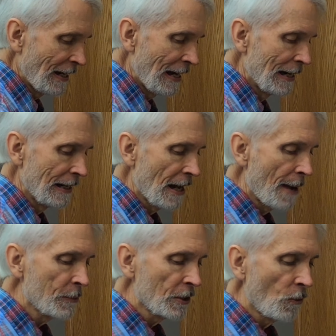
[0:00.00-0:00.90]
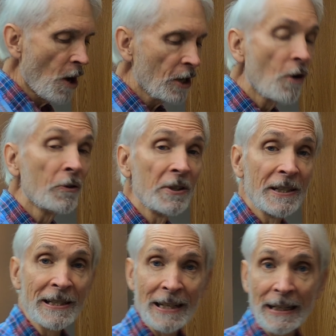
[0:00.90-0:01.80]
And I'm going to walk over to
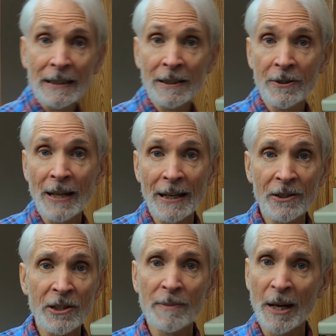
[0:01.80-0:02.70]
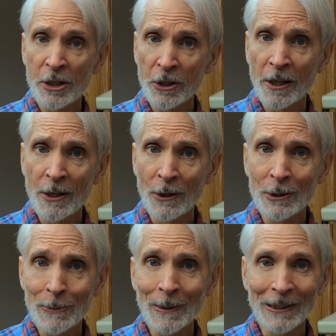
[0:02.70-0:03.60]
the sink and do that just to make sure I don't
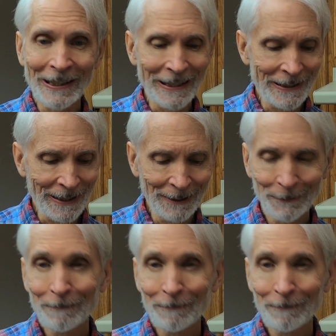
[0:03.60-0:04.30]
spill anything.